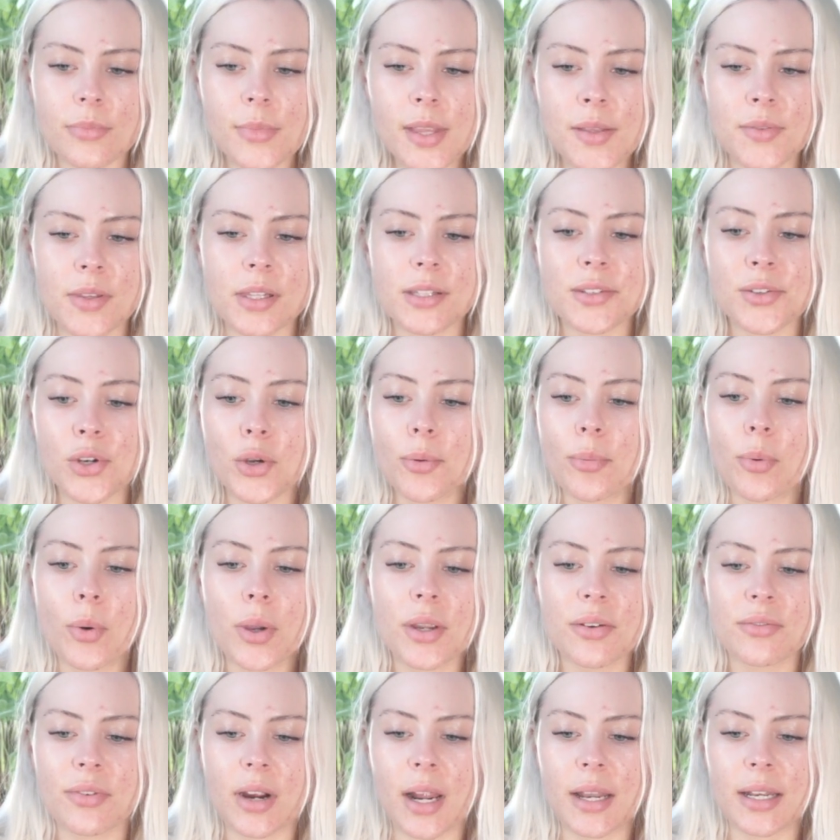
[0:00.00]
There's no
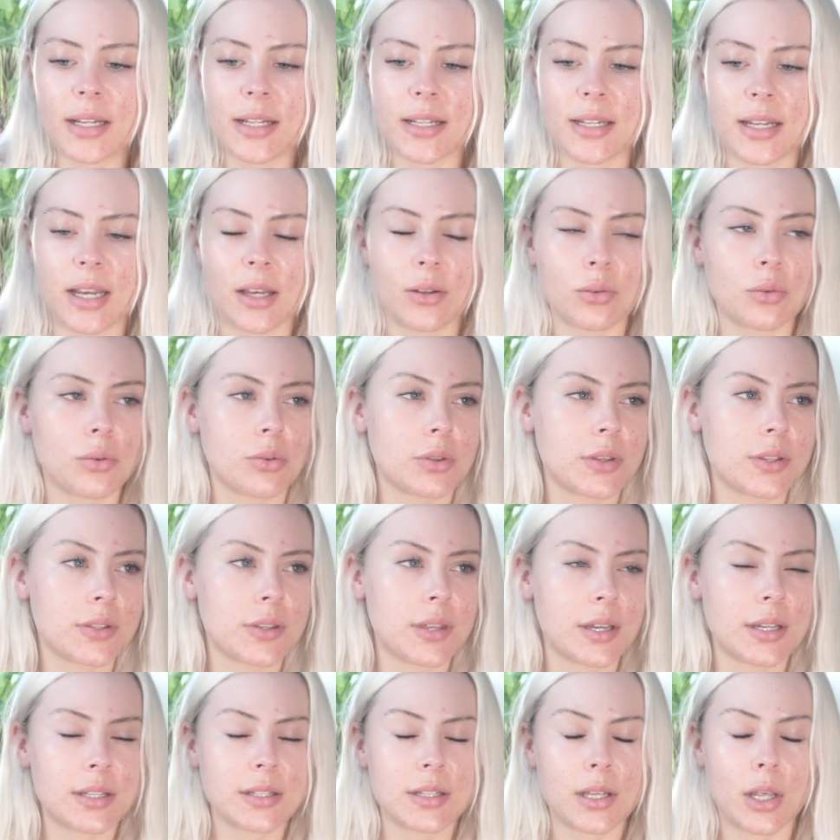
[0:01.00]
point writing down all the
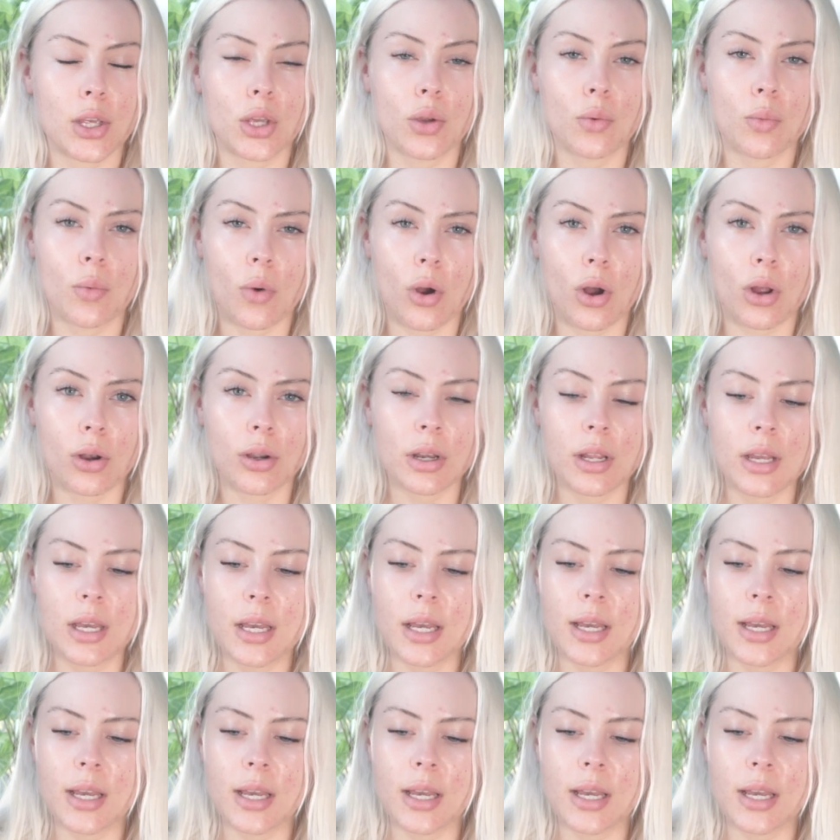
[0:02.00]
things that you want